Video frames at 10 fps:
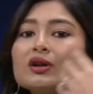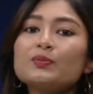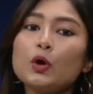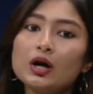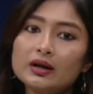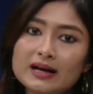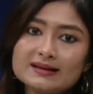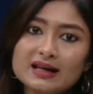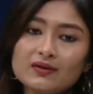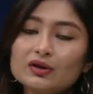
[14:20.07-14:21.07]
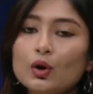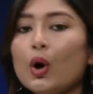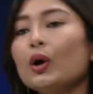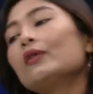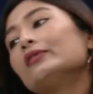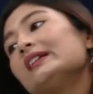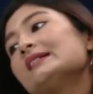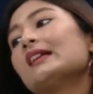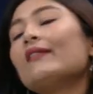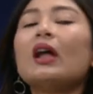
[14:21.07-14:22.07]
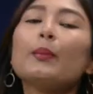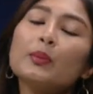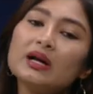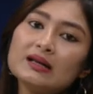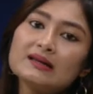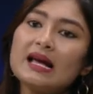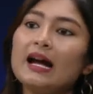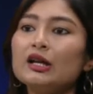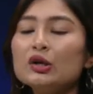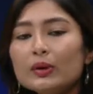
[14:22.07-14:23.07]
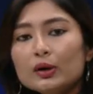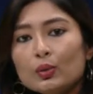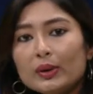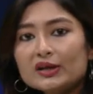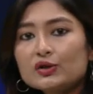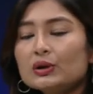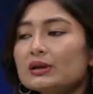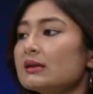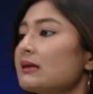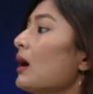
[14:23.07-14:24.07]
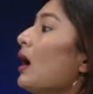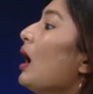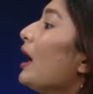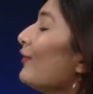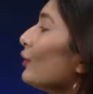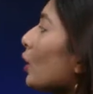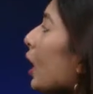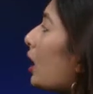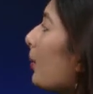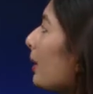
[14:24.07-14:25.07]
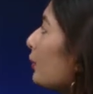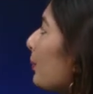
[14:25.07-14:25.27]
was progressing with all of these developments and new innovations. If you talk about